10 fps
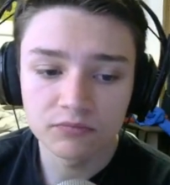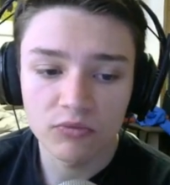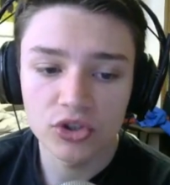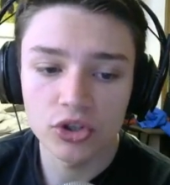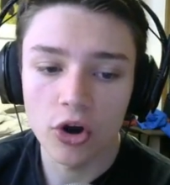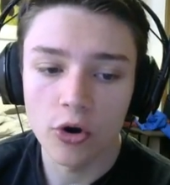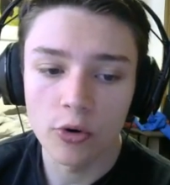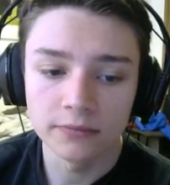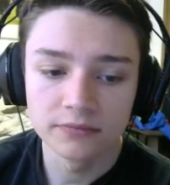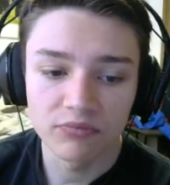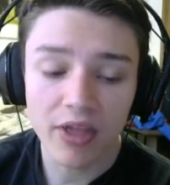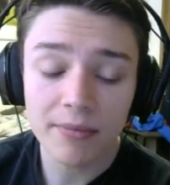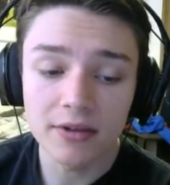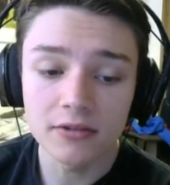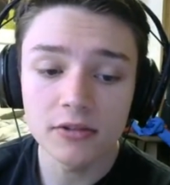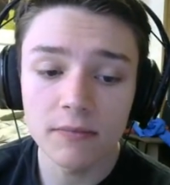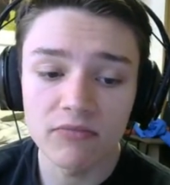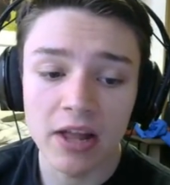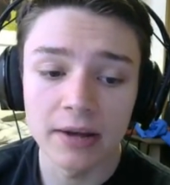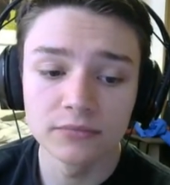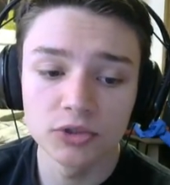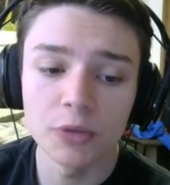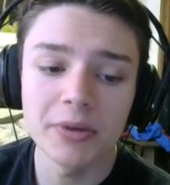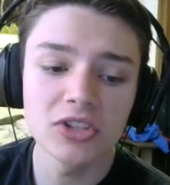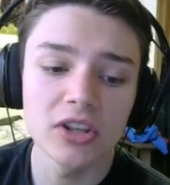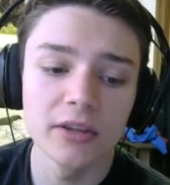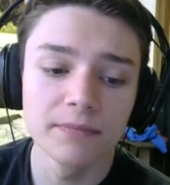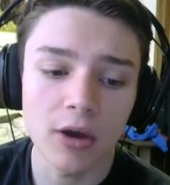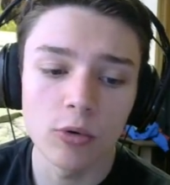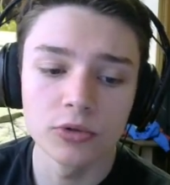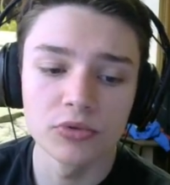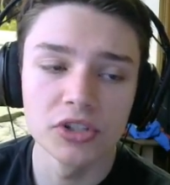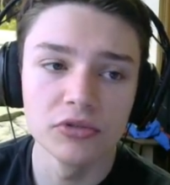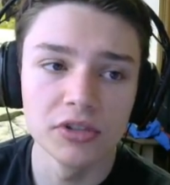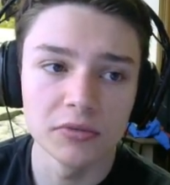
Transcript: So that means that... So basically, how it works with these two teams'